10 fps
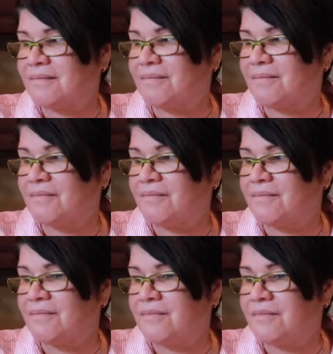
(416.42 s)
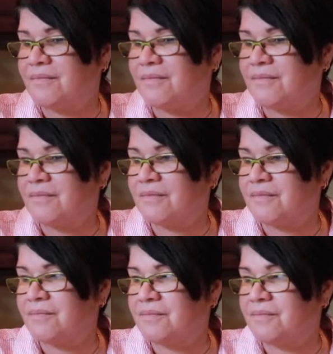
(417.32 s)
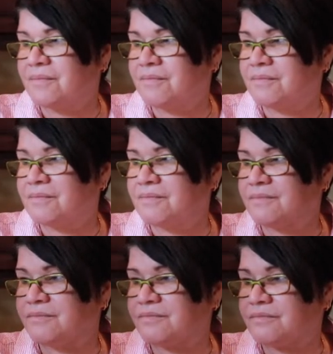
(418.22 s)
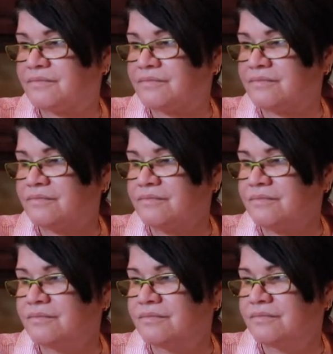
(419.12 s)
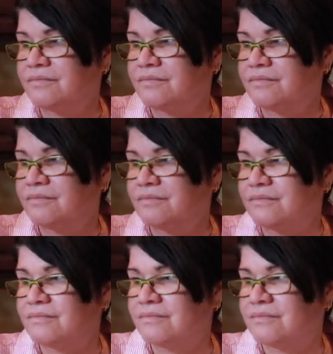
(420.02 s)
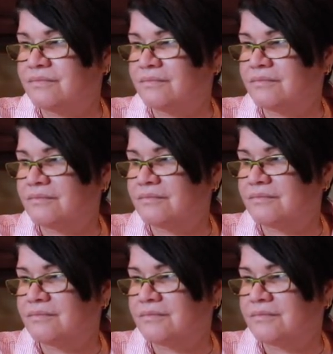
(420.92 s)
The person shown says nothing.